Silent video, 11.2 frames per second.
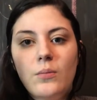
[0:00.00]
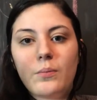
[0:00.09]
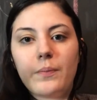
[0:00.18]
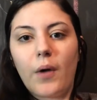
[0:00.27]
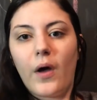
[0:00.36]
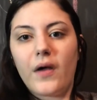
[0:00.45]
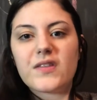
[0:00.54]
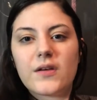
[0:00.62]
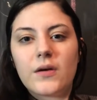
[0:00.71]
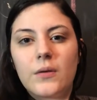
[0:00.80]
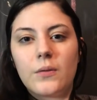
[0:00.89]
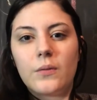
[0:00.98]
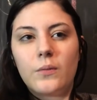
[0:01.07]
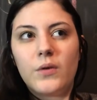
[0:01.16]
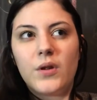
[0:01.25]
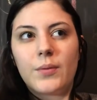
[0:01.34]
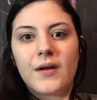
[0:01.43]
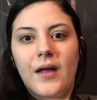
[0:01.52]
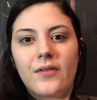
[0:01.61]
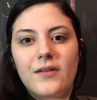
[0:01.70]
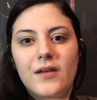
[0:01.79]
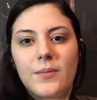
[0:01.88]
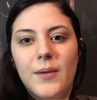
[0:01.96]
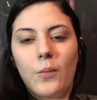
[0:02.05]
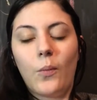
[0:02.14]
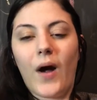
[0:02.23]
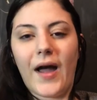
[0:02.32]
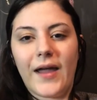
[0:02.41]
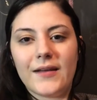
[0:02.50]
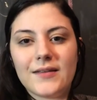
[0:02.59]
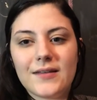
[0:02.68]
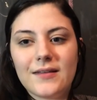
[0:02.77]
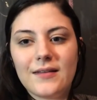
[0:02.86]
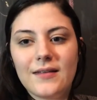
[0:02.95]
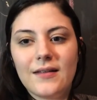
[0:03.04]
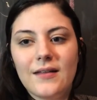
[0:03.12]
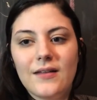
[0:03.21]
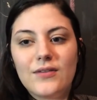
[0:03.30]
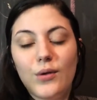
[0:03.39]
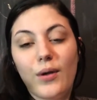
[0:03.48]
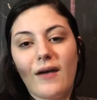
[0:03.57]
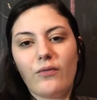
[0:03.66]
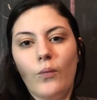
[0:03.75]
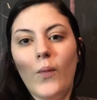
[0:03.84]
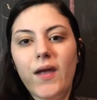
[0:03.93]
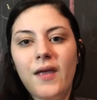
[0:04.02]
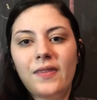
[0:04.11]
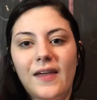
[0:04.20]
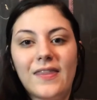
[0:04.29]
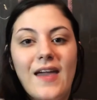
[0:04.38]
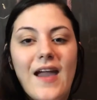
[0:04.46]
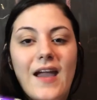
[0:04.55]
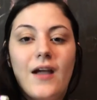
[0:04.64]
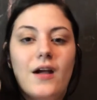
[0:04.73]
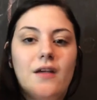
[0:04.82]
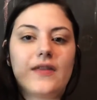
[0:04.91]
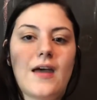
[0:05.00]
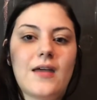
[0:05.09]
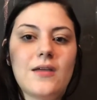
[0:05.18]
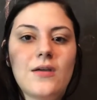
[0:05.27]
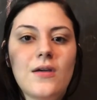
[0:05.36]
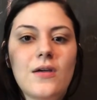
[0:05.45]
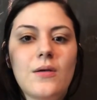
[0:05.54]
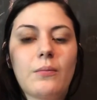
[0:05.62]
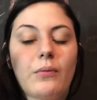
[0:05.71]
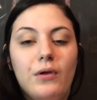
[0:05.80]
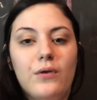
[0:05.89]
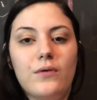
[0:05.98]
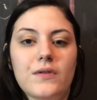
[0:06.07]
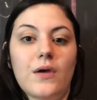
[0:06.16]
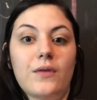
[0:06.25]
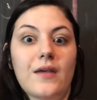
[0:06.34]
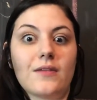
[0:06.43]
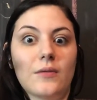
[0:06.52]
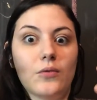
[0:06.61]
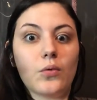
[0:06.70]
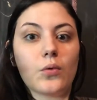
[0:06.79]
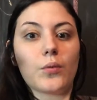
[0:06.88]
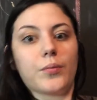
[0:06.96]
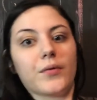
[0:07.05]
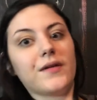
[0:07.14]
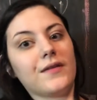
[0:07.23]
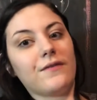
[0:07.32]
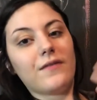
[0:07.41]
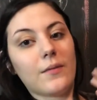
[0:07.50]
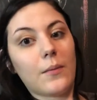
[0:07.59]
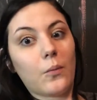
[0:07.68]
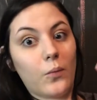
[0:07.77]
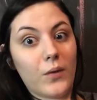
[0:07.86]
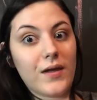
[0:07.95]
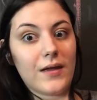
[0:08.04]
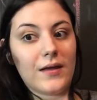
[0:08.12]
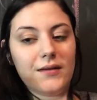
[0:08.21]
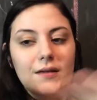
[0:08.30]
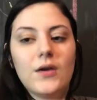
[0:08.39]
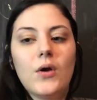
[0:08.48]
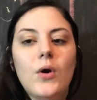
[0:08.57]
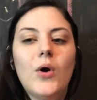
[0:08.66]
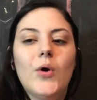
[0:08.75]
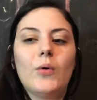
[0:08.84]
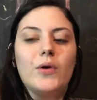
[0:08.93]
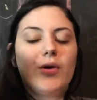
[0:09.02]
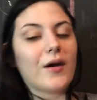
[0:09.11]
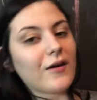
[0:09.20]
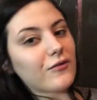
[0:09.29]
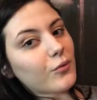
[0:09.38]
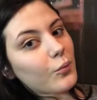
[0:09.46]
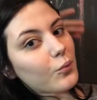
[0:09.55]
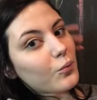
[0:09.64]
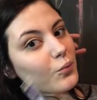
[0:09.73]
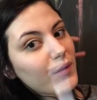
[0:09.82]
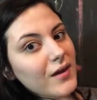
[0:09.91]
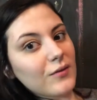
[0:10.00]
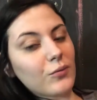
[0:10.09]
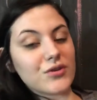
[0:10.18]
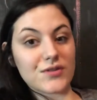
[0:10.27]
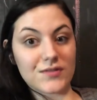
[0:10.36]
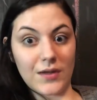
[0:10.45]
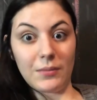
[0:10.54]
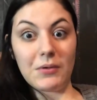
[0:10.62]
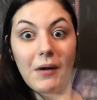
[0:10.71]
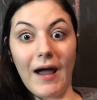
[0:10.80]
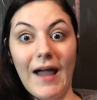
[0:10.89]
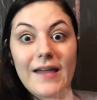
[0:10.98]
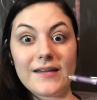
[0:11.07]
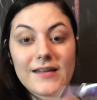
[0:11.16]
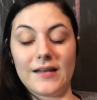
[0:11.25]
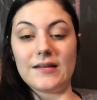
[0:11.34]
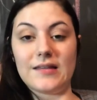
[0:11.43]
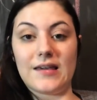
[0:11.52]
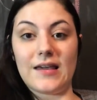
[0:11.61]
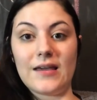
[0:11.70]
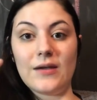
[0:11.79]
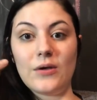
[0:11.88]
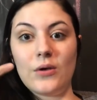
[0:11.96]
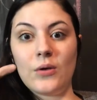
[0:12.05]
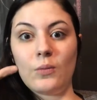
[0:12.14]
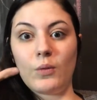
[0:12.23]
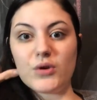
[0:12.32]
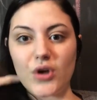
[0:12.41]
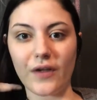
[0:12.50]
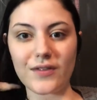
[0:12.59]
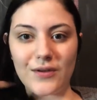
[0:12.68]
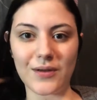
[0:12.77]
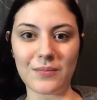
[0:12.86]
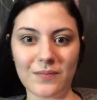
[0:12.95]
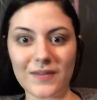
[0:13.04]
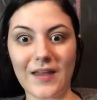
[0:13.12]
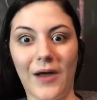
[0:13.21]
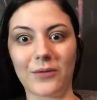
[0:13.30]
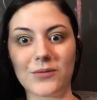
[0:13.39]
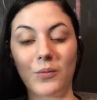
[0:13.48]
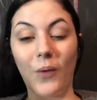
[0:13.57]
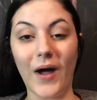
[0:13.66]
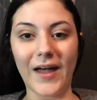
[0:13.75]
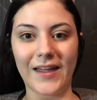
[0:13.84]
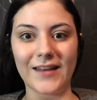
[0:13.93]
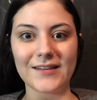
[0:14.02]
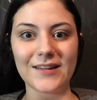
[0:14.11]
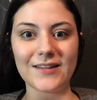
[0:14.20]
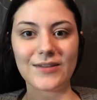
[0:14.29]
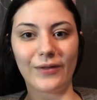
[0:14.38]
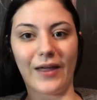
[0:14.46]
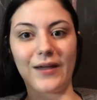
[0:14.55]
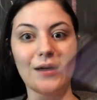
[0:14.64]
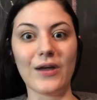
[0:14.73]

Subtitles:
but also when you pronounce it, it could be wind. So you have wind, like the air that blows, oh, that's a cool breeze of wind. Or you have wind, which is W-I-N-D, which also can sound wind. So like,